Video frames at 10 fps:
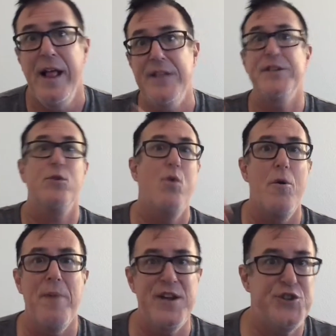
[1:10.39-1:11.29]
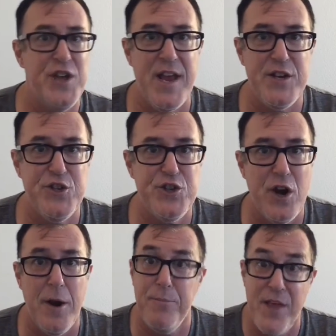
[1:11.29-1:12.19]
That's a quote by Shannon
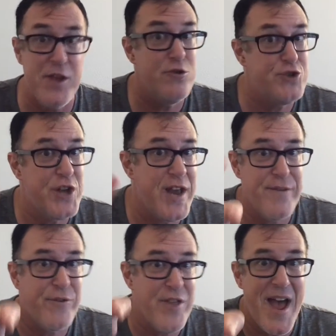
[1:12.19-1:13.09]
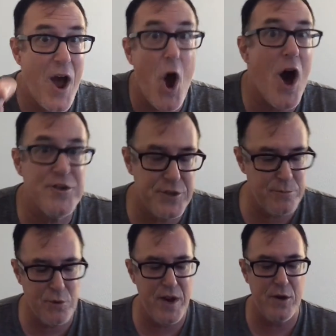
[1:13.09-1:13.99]
Sharp. Thank you, Shannon, for that
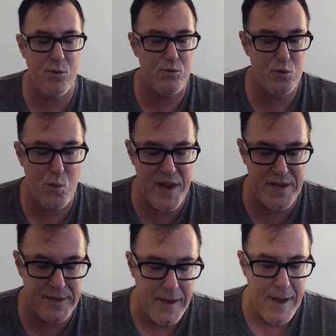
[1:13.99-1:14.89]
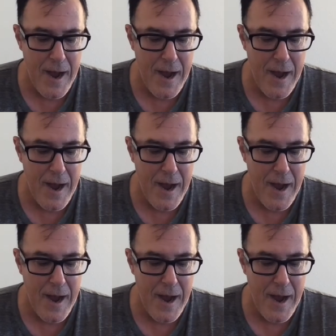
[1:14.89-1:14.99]
awesome, great tweet.